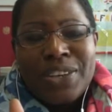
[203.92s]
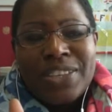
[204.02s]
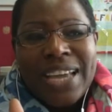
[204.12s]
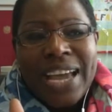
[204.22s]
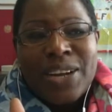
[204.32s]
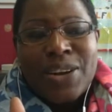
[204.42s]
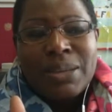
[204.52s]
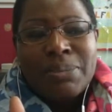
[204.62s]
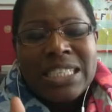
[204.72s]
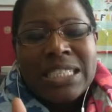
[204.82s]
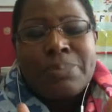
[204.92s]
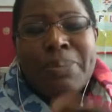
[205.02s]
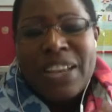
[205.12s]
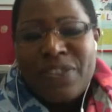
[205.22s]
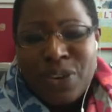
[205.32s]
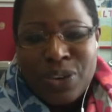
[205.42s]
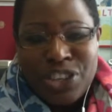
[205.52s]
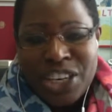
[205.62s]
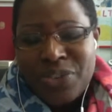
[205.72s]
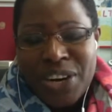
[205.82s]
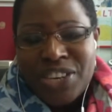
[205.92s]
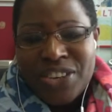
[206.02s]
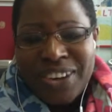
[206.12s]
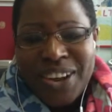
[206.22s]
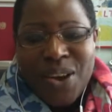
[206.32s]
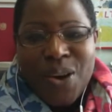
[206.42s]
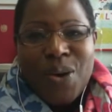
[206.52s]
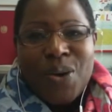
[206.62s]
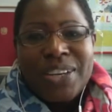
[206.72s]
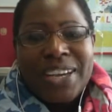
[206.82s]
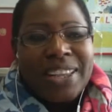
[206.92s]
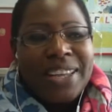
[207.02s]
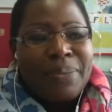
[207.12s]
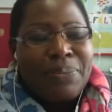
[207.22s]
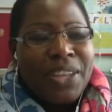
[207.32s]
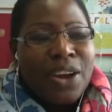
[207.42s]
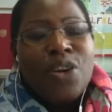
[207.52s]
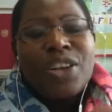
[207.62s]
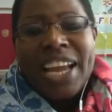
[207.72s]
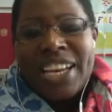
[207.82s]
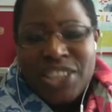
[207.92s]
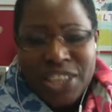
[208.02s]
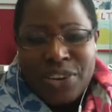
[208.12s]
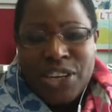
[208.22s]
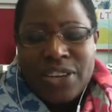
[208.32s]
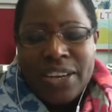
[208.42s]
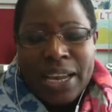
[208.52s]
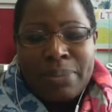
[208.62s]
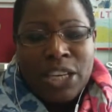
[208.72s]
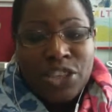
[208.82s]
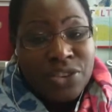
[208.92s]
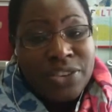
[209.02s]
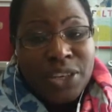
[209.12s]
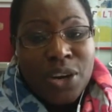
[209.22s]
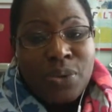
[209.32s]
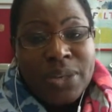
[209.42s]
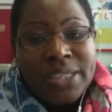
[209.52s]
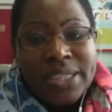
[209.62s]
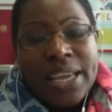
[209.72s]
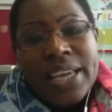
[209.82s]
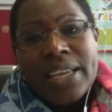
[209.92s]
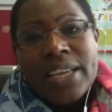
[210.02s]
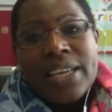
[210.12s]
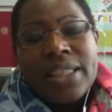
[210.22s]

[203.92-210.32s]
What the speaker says: I call them the smartphone generation, or the online generation, like my children always say.